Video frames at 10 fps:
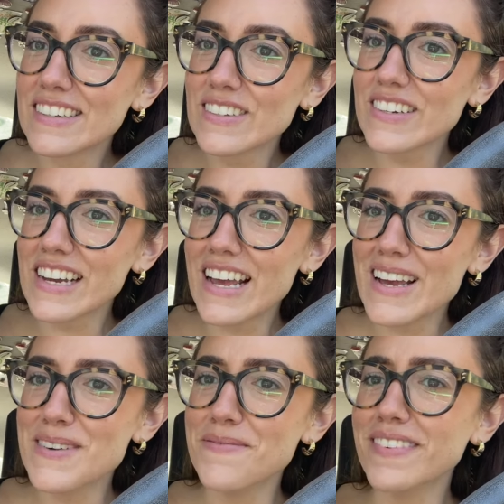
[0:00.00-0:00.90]
Look at
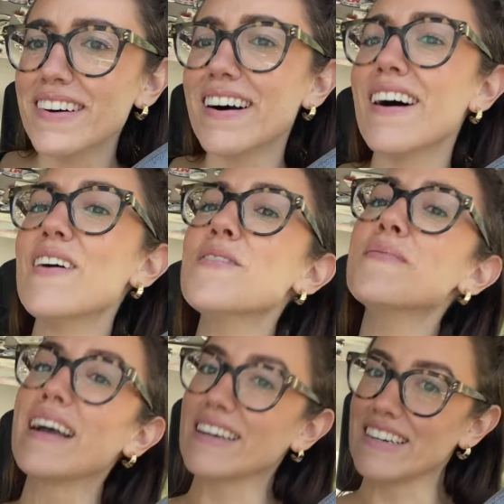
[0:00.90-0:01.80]
him. Oh
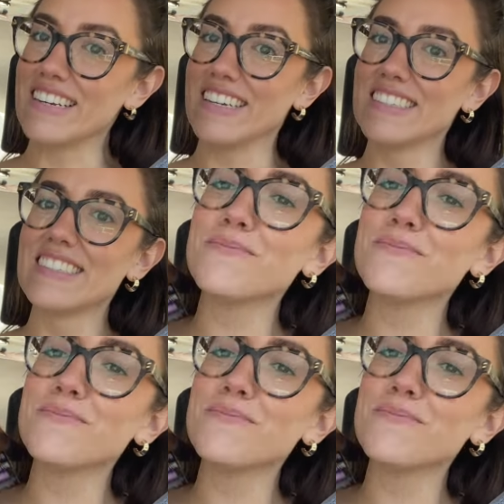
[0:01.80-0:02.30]
my goodness.